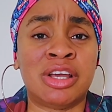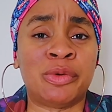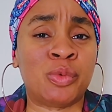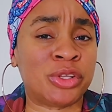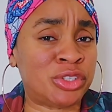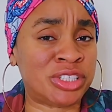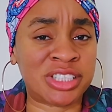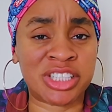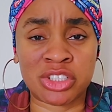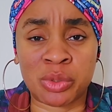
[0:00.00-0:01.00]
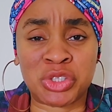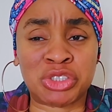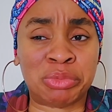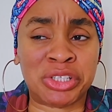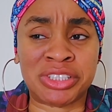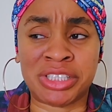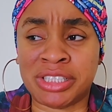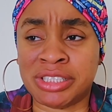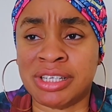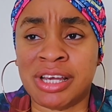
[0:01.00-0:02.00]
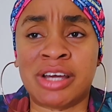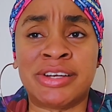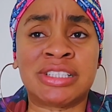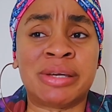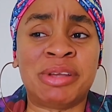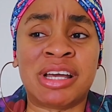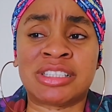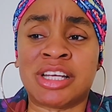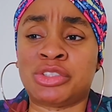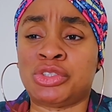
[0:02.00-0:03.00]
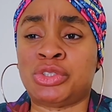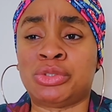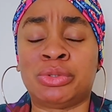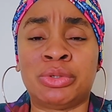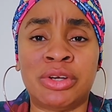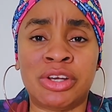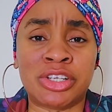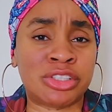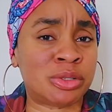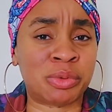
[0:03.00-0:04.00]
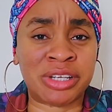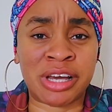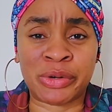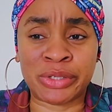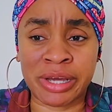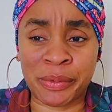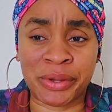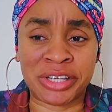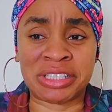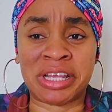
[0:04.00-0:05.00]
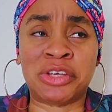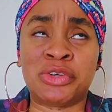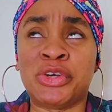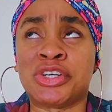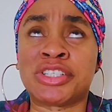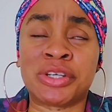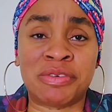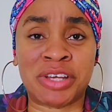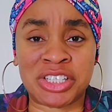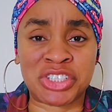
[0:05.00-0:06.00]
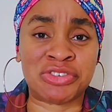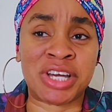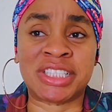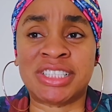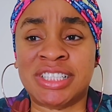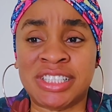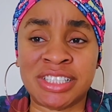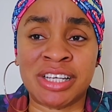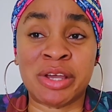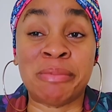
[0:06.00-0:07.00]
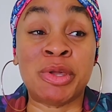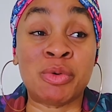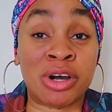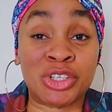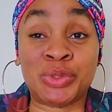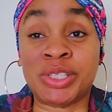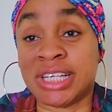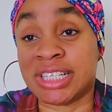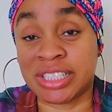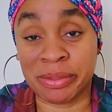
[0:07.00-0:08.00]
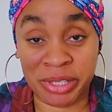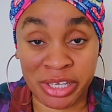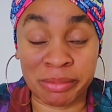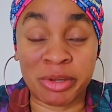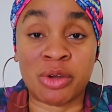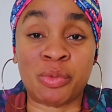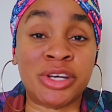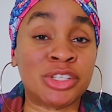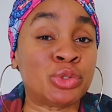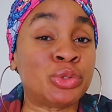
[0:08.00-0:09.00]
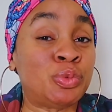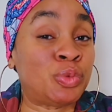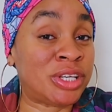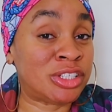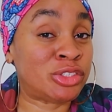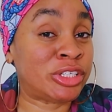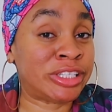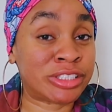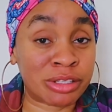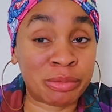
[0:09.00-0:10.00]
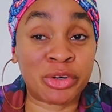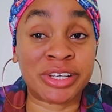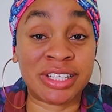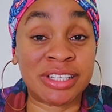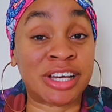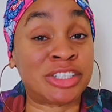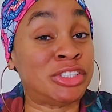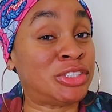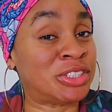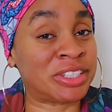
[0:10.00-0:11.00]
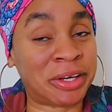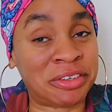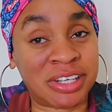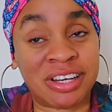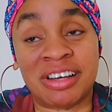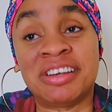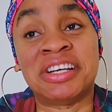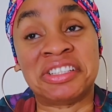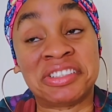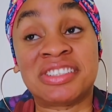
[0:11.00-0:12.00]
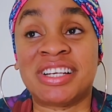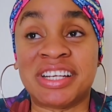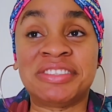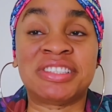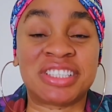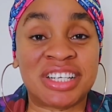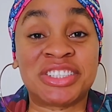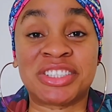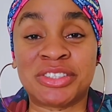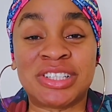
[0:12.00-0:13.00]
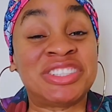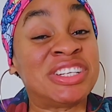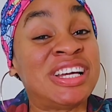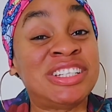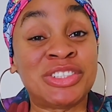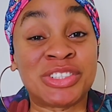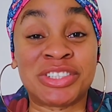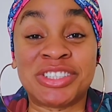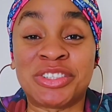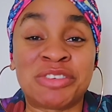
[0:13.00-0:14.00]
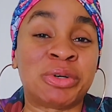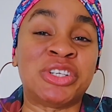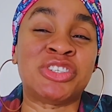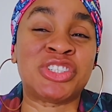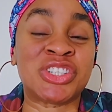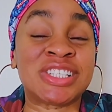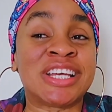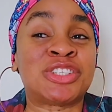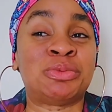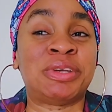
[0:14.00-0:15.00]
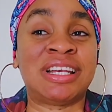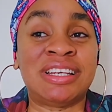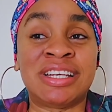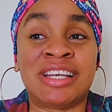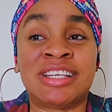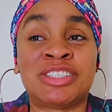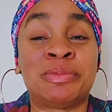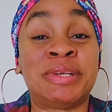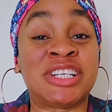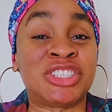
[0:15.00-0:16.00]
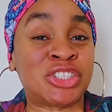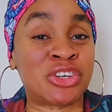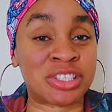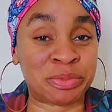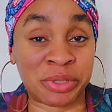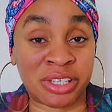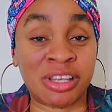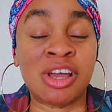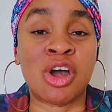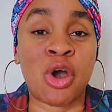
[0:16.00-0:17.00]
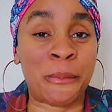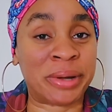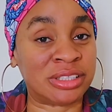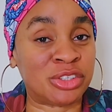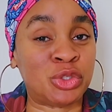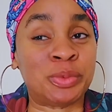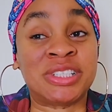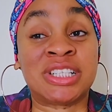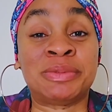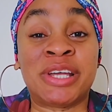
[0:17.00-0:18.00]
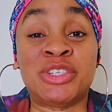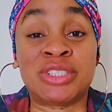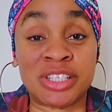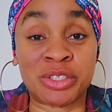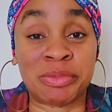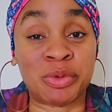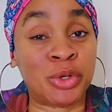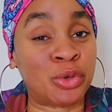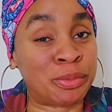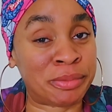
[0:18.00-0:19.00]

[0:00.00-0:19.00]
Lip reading: Watoni to kiss someone, she picked Kid, and that time they asked her to show someone her underwear, she's like, you know yourself, and then she dragged Kid. Meanwhile, during that same game, when they told Kid to kiss someone, Kid actually chose Erica. So Talani, she just know. Talani knows all this one, but you know, she just likes to be clean and let's not be like she's gossiping up and down the place. Let's be like you said something with your own